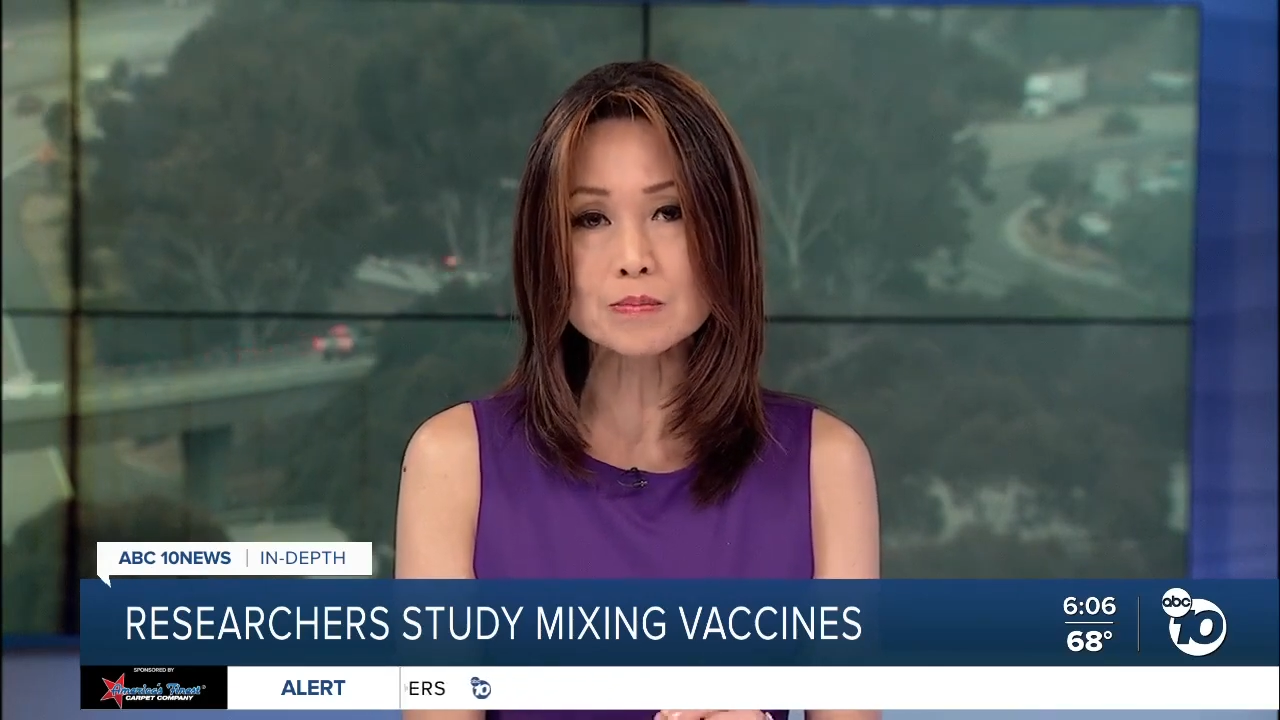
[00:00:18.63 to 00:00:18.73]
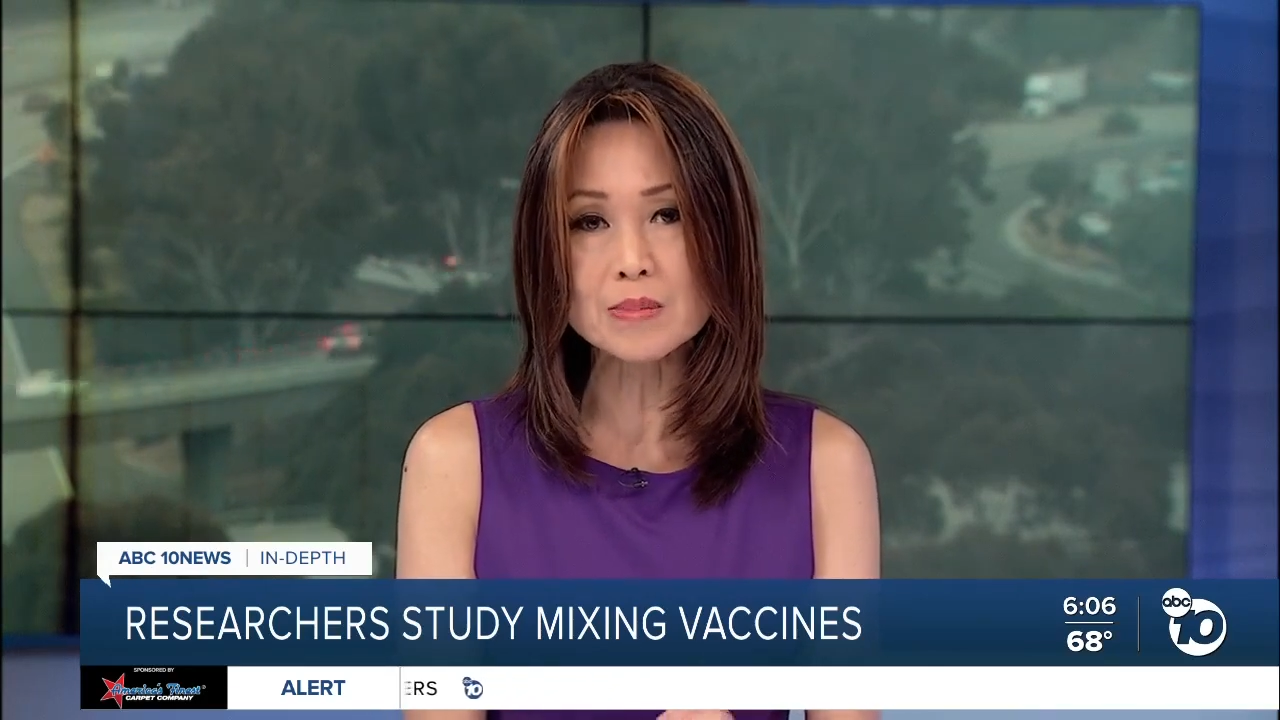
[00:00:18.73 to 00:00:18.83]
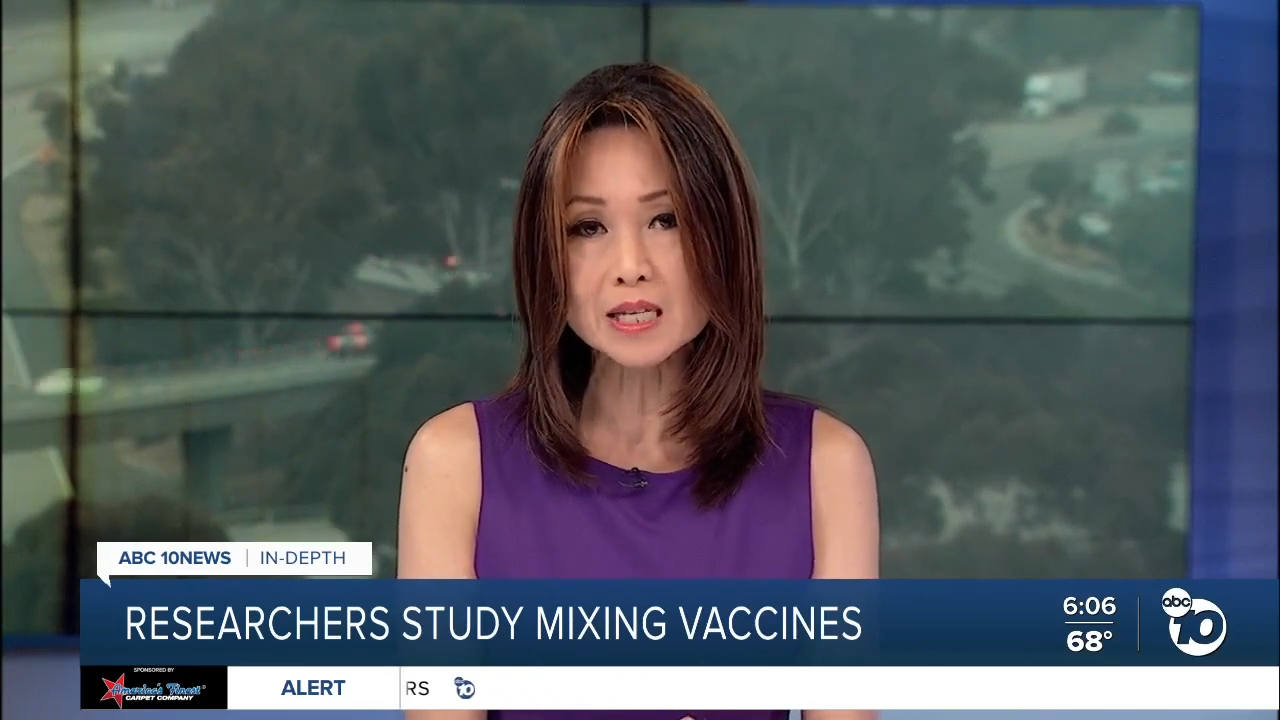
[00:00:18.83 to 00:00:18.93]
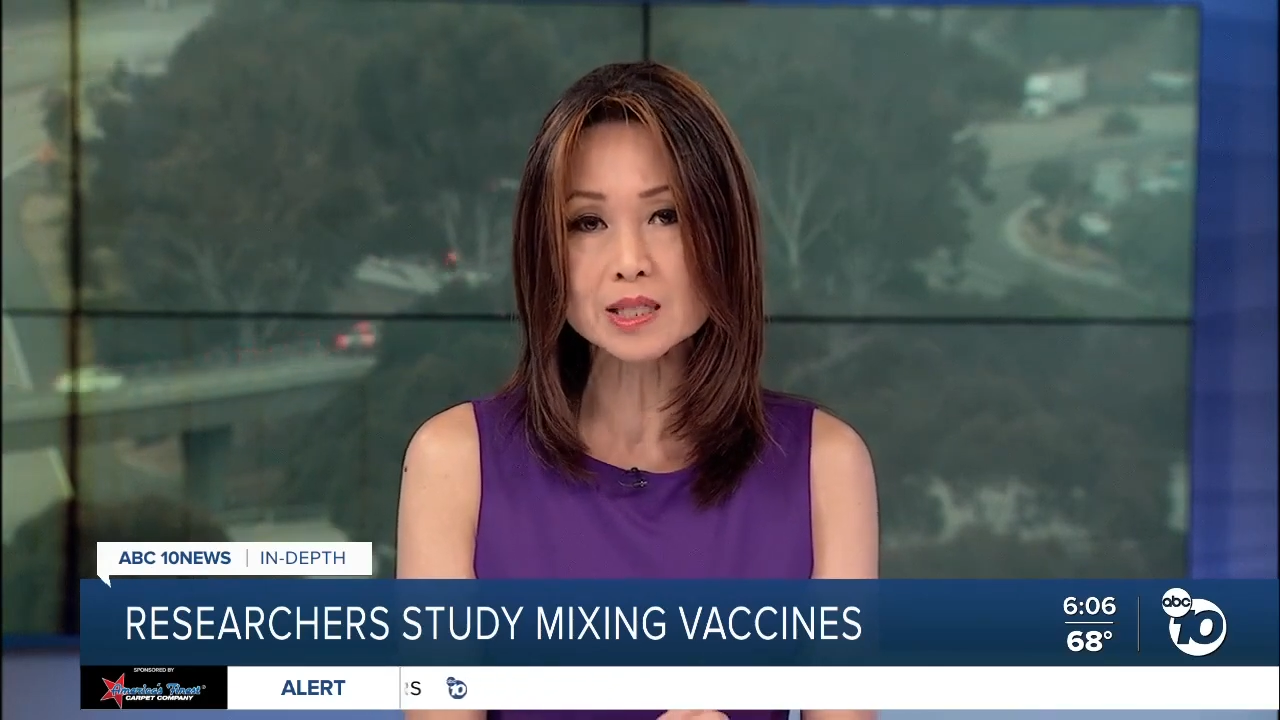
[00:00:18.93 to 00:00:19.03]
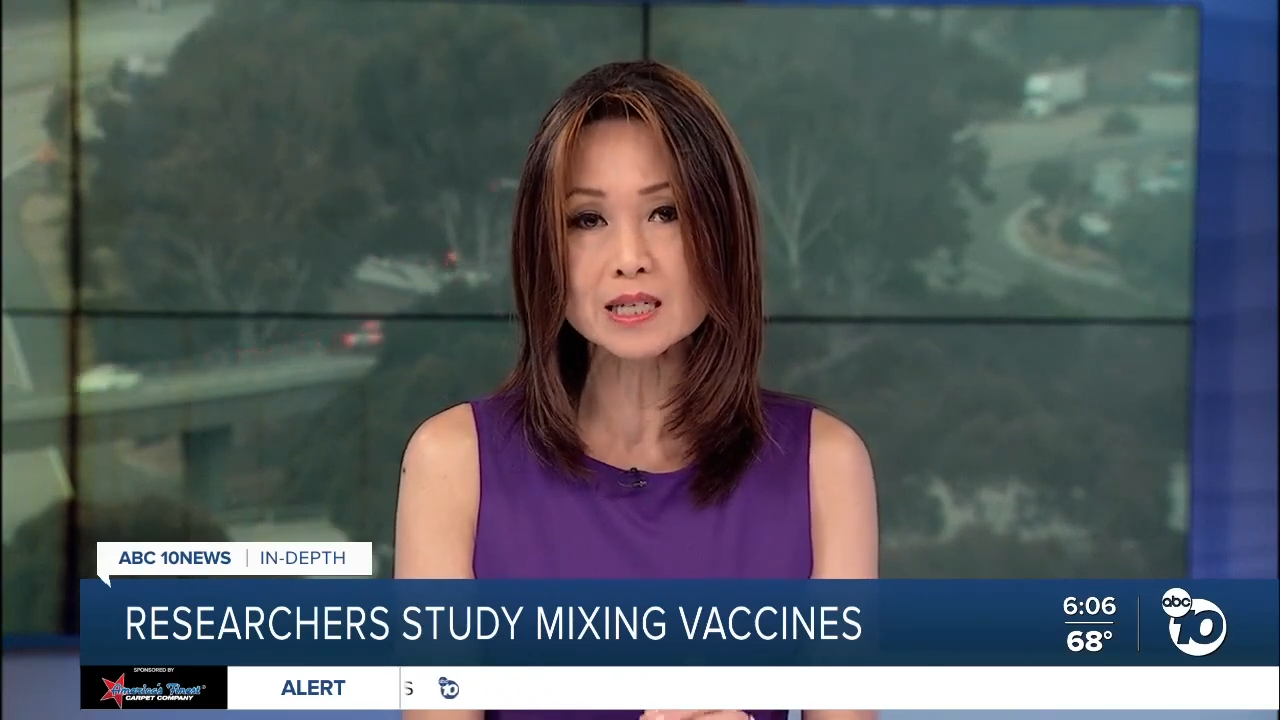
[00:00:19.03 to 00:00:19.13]

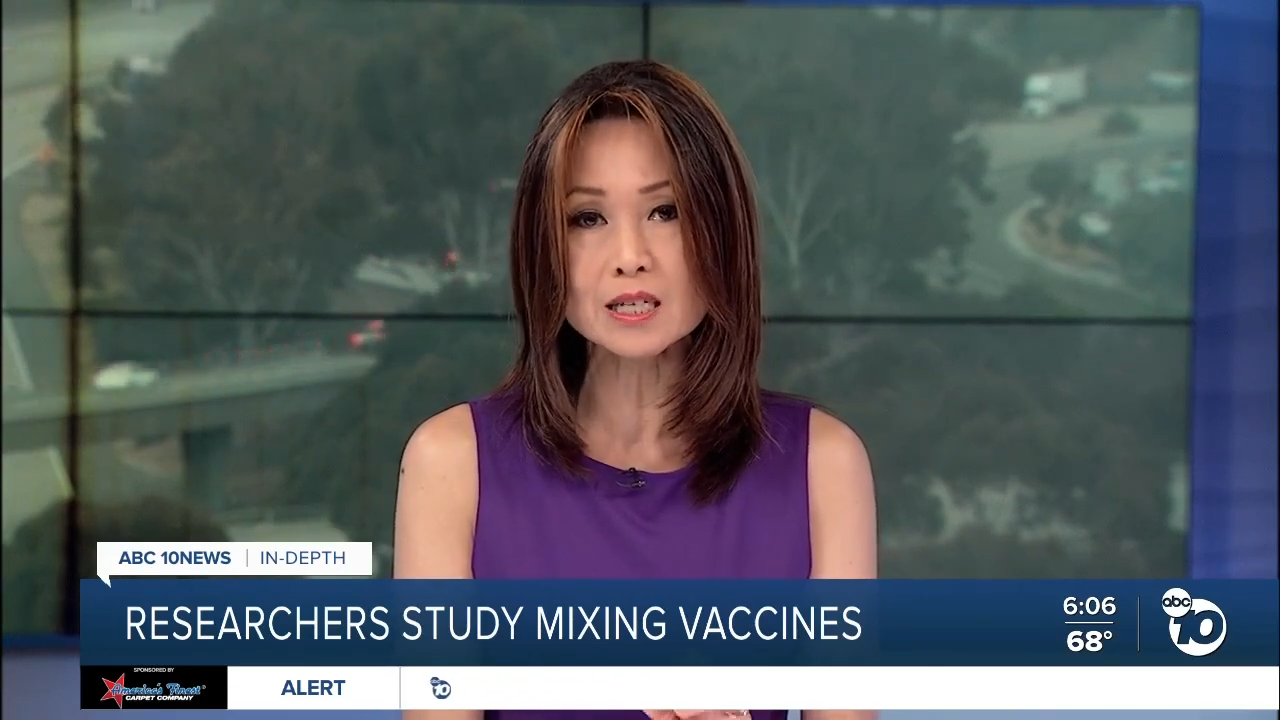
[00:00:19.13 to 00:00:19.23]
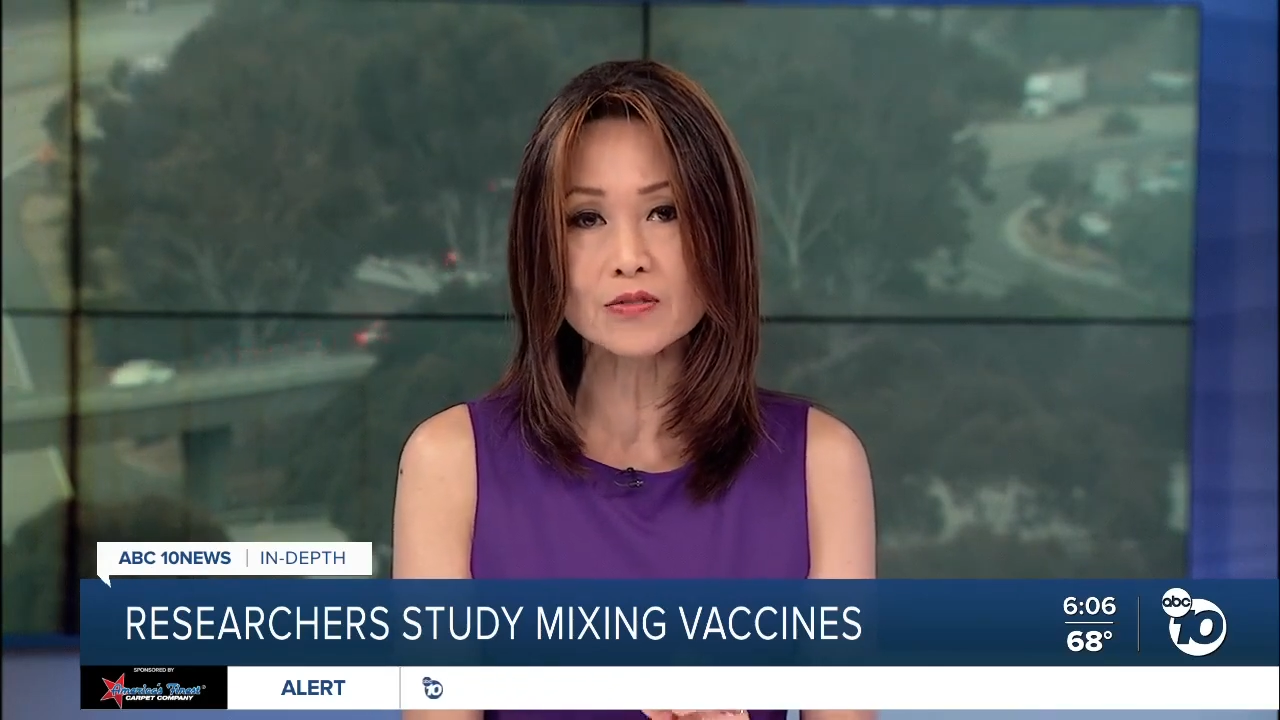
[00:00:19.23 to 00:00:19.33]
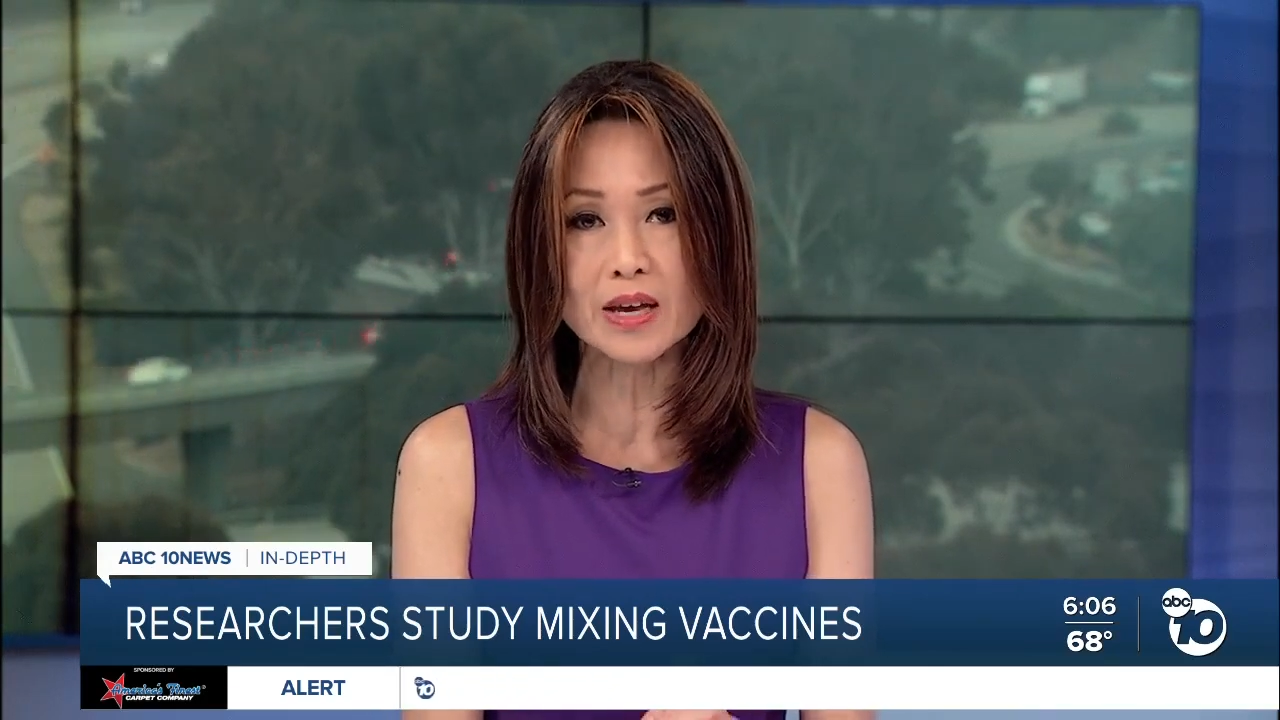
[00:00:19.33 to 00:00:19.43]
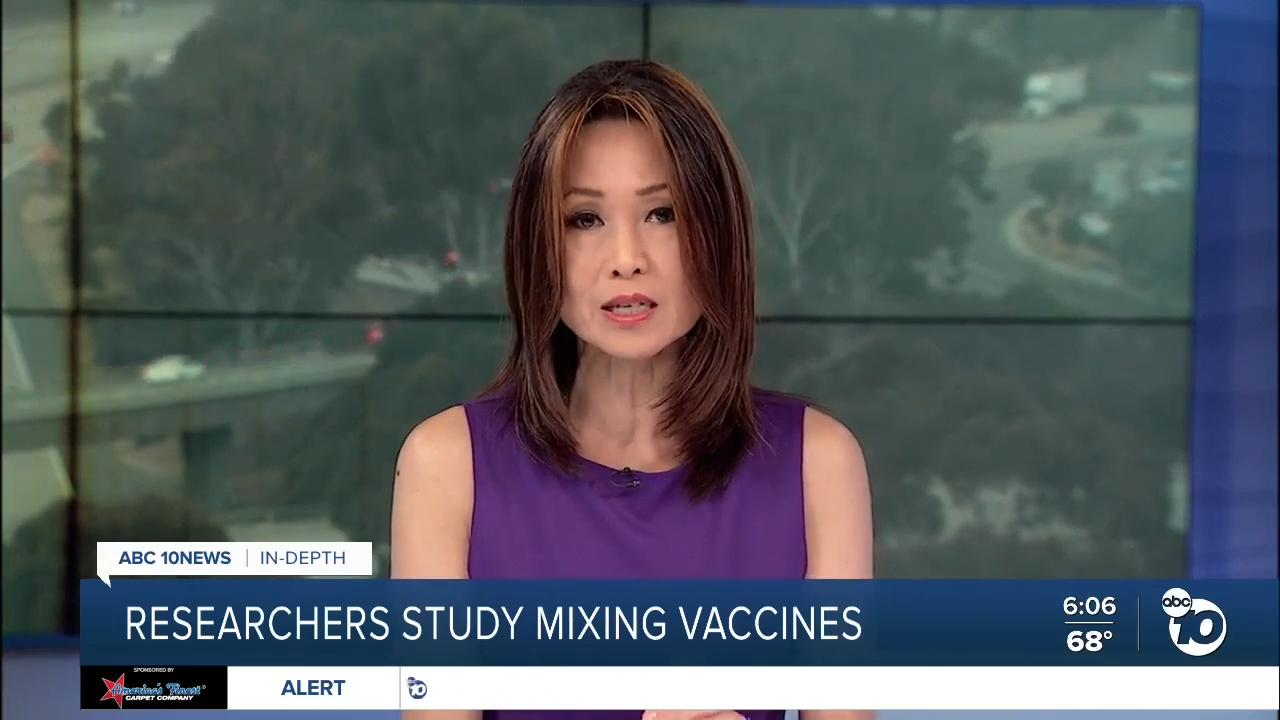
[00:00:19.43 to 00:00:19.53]
mixing